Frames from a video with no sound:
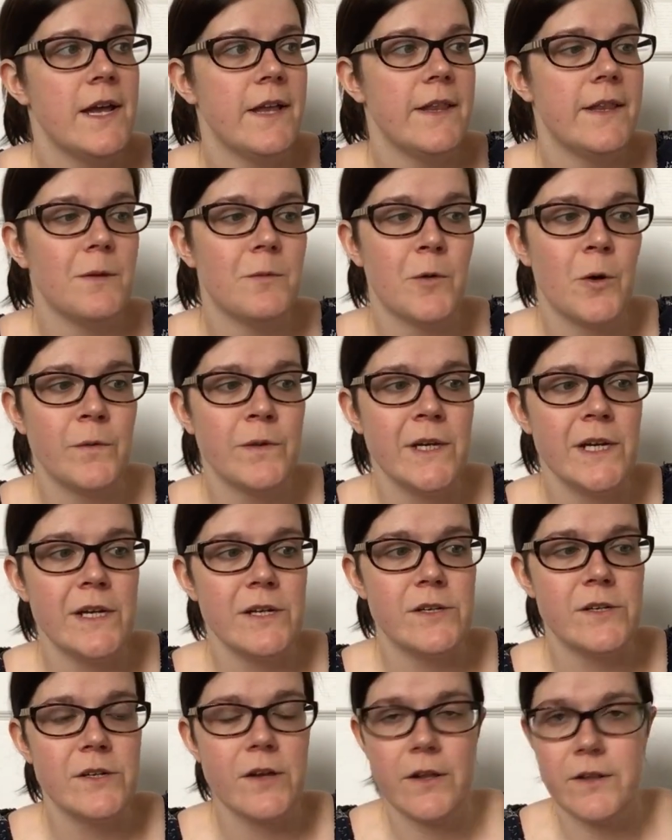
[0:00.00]
They were only
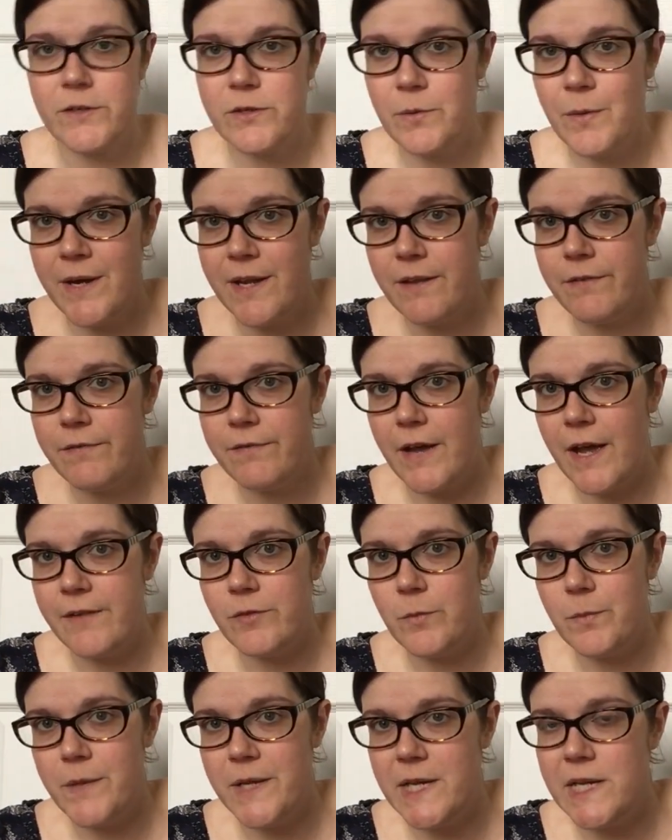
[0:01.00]
$1.25
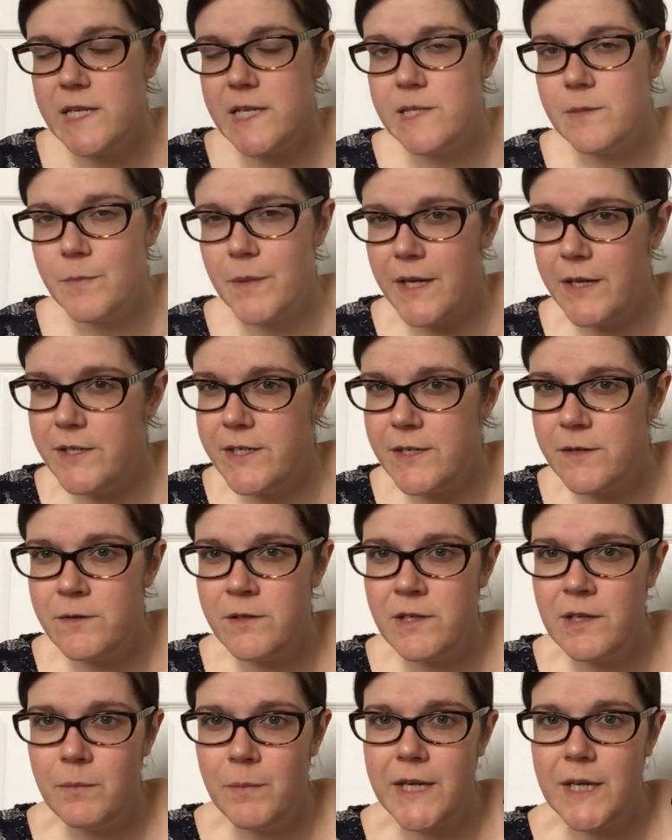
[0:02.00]
a piece, but I did
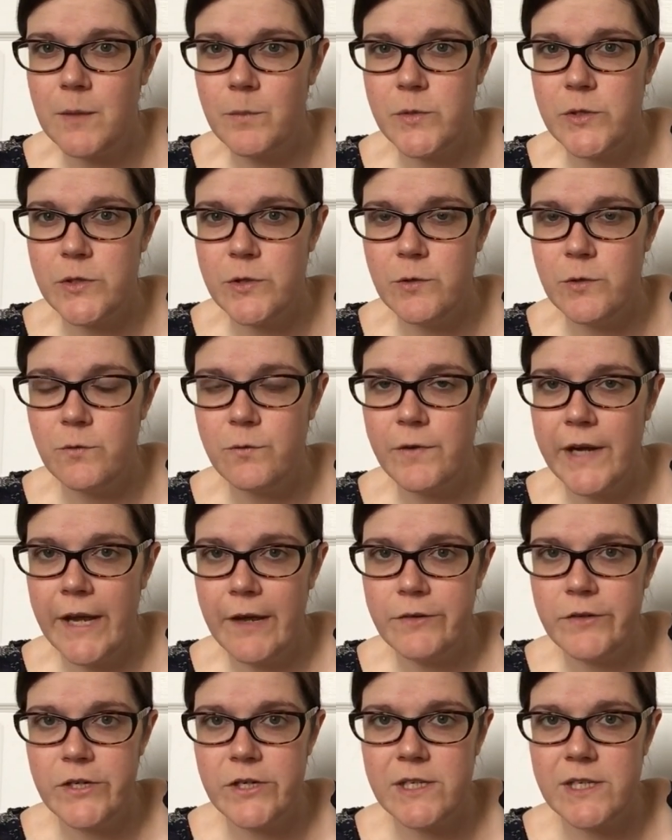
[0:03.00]
only pick up 2 for
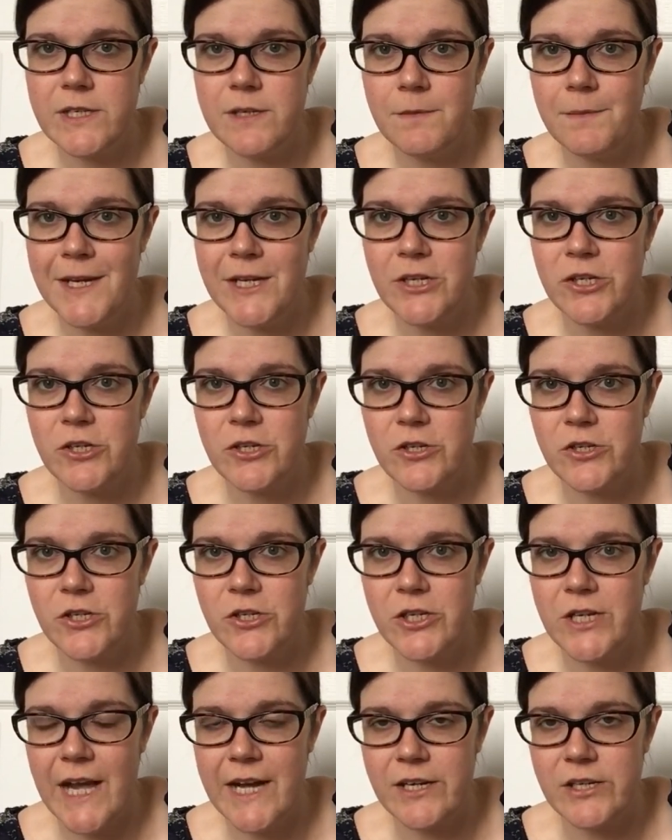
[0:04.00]
now just to make sure
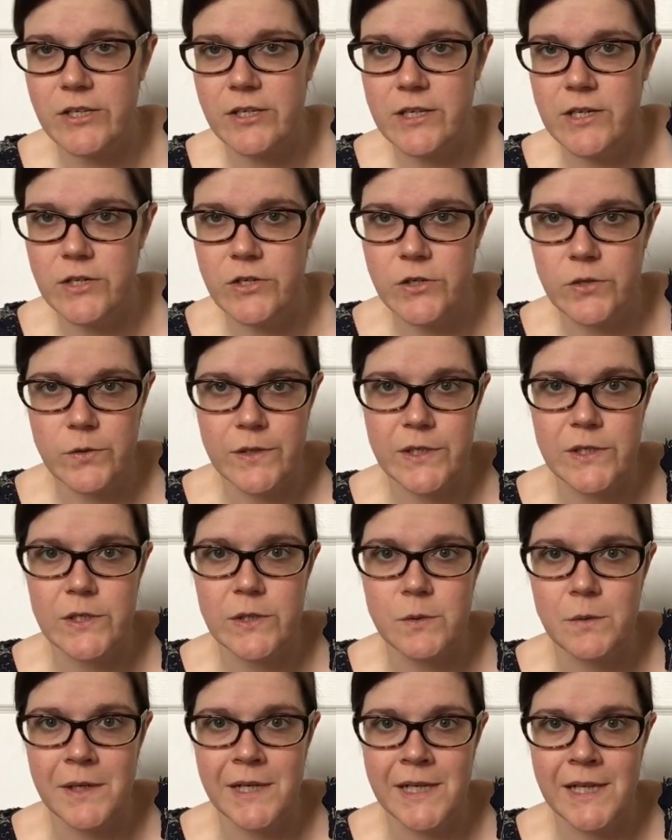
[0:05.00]
she actually enjoys
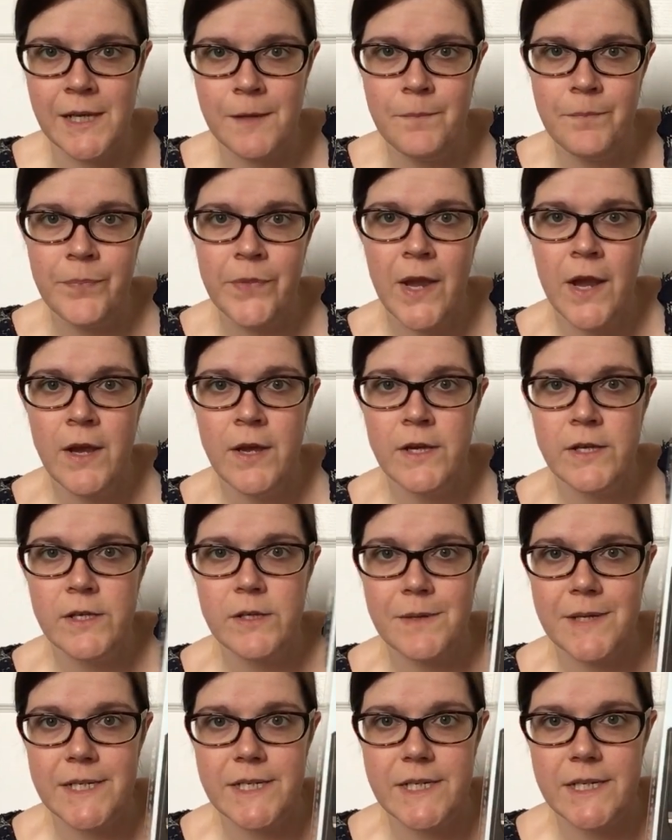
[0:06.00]
doing them.
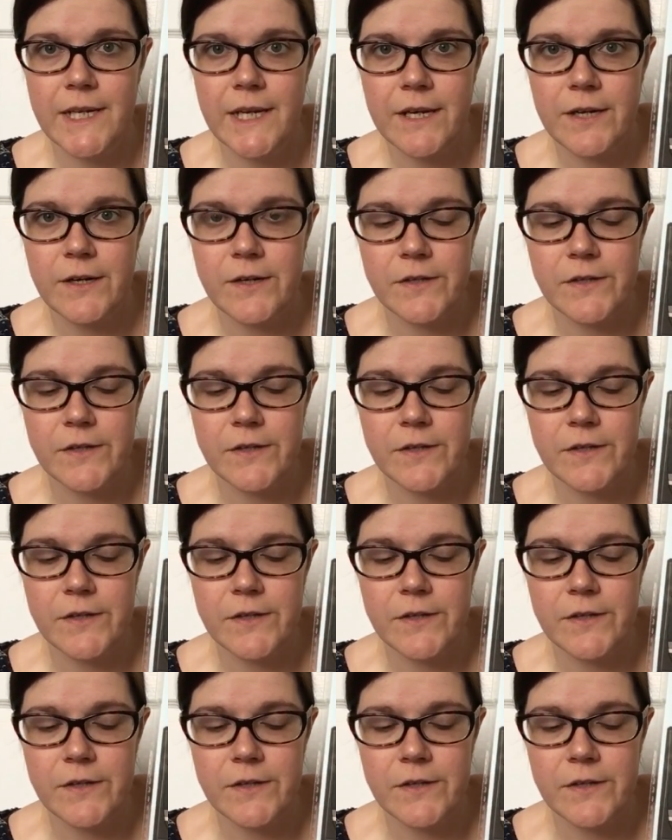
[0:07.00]
So I did get her